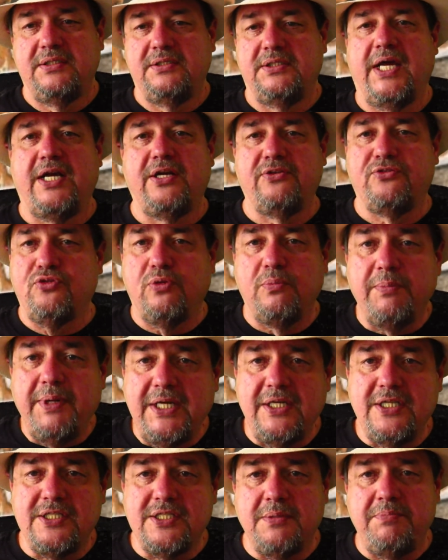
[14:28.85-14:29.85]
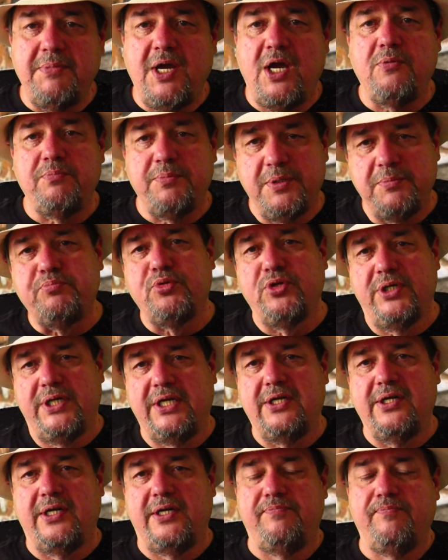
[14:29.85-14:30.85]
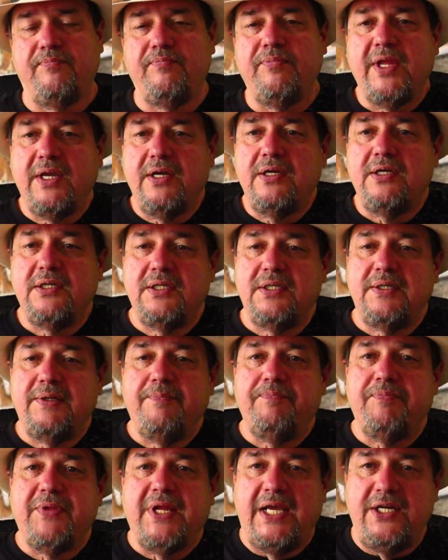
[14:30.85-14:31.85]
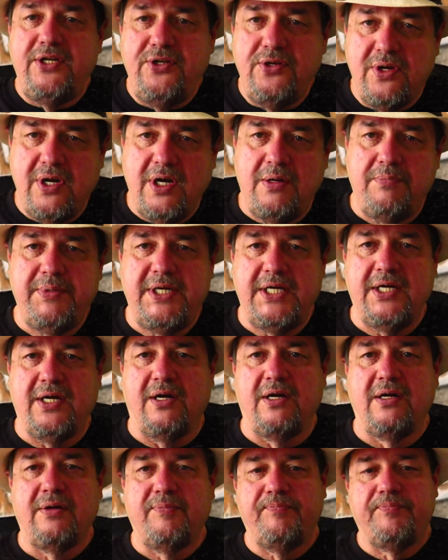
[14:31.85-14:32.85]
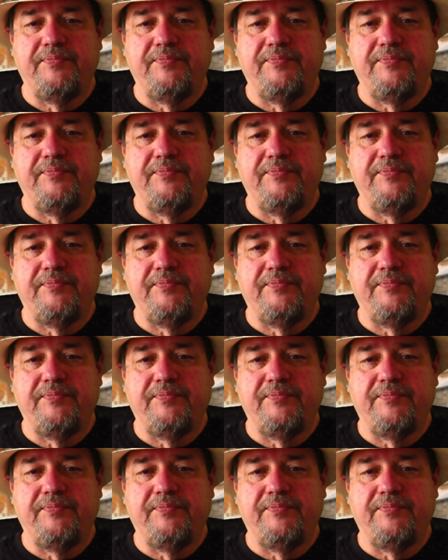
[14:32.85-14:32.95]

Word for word: not a tremendous amount, but pretty good. And you come here